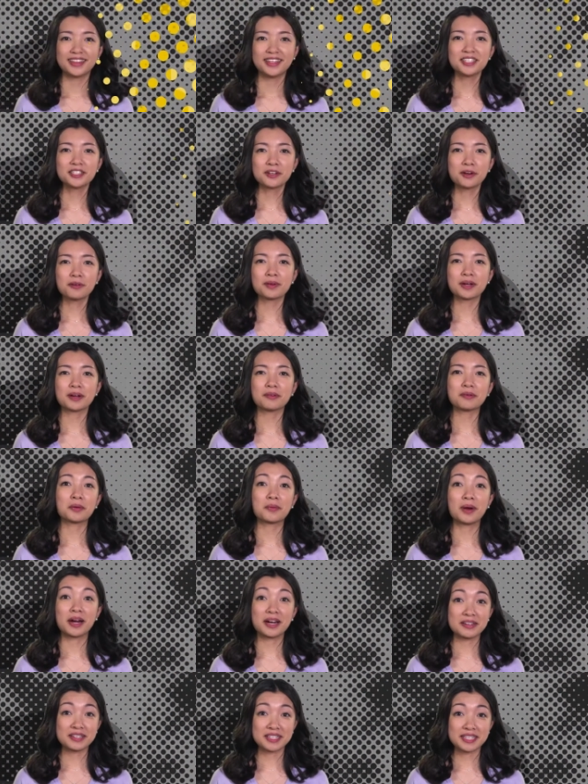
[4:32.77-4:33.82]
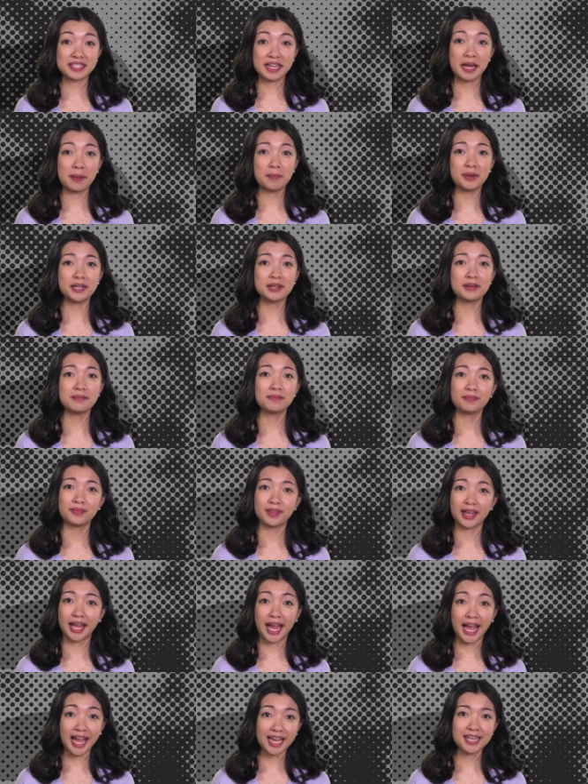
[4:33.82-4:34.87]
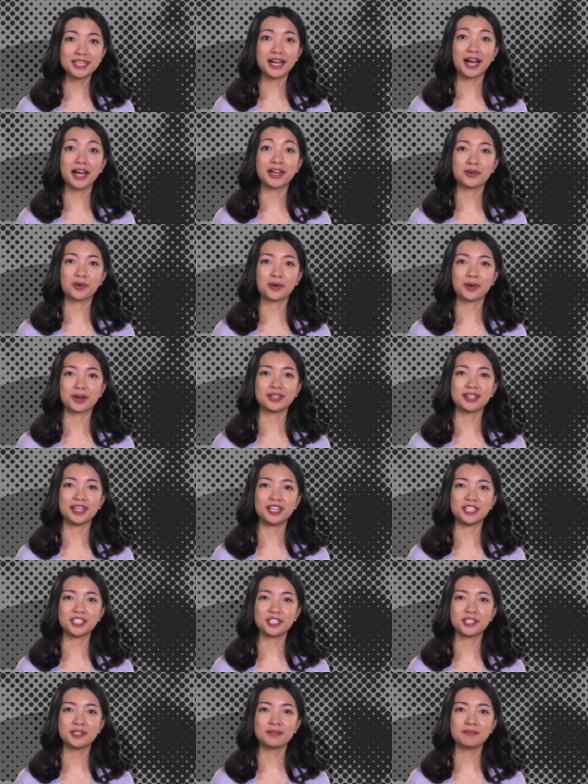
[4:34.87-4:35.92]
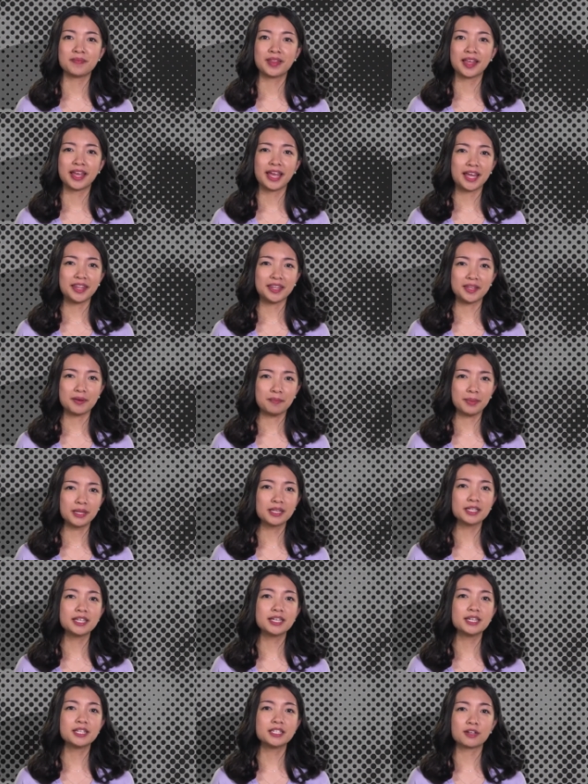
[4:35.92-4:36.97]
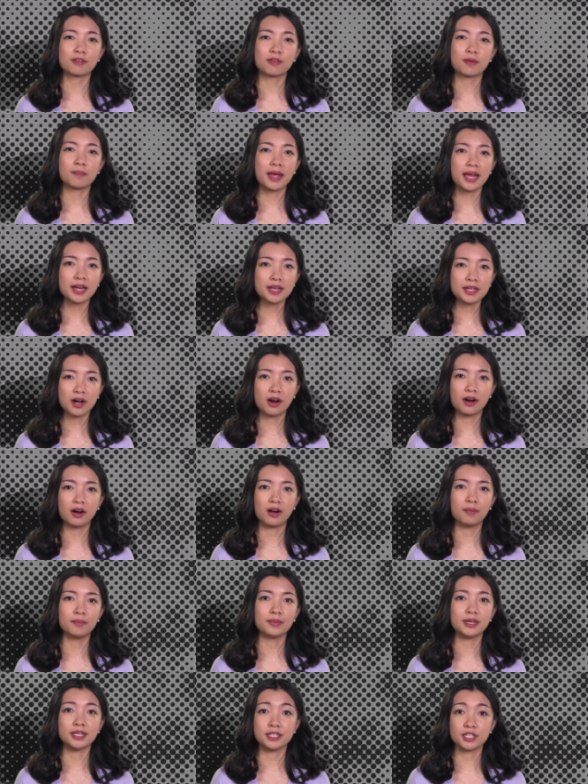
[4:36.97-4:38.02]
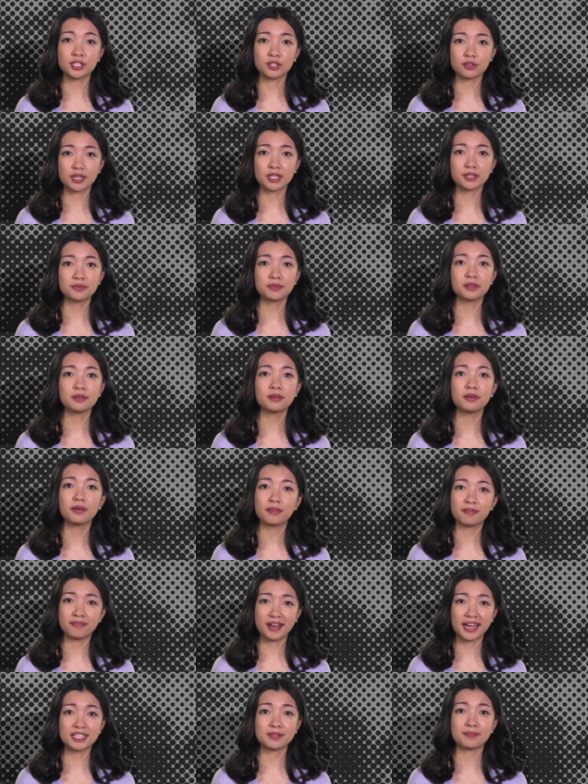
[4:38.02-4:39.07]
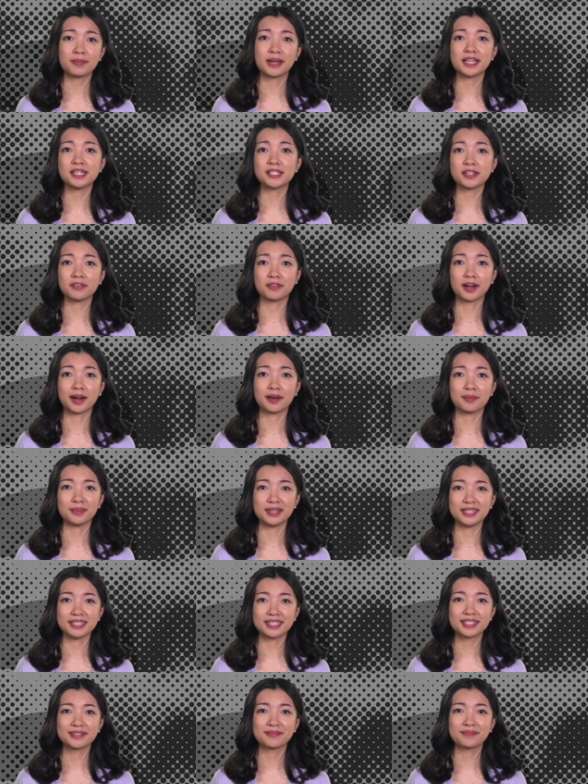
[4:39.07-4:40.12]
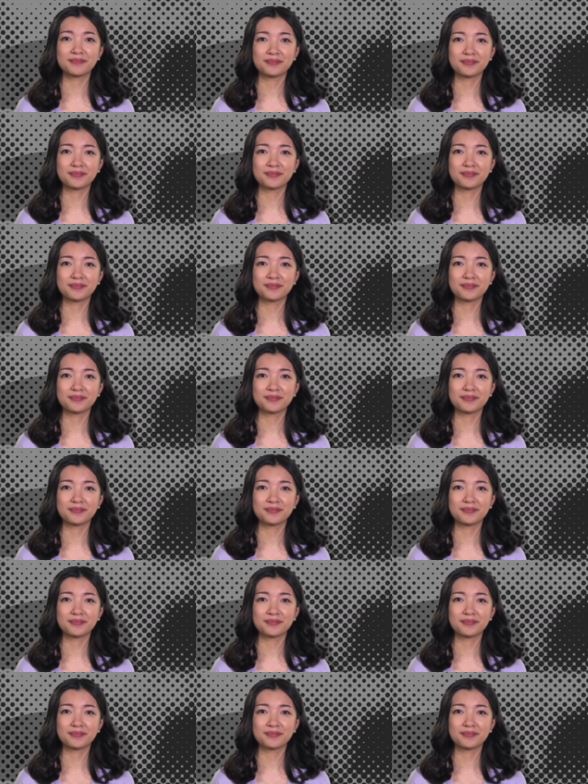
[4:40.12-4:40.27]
This career requires stamina, hand eye coordination, and the ability to remain calm in stressful, fast paced environments.